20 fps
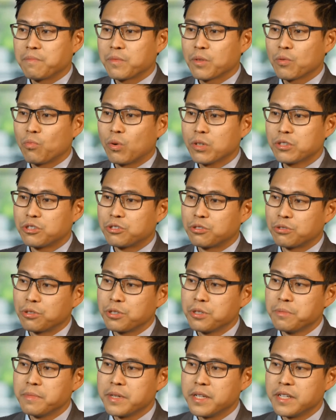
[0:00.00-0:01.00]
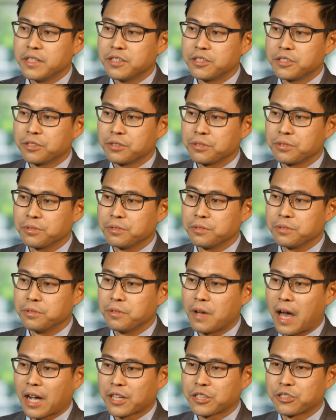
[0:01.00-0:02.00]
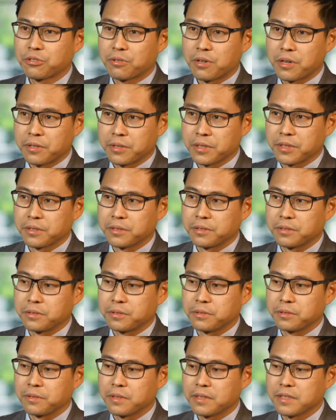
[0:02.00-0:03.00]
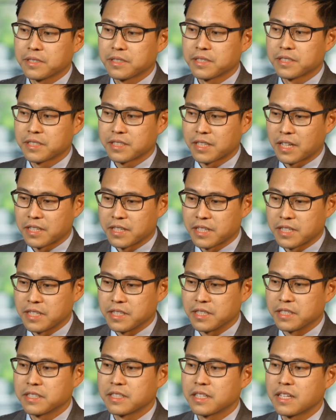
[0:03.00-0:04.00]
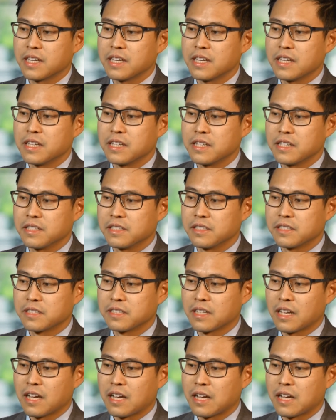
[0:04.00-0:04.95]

What drew me to actuarial studies is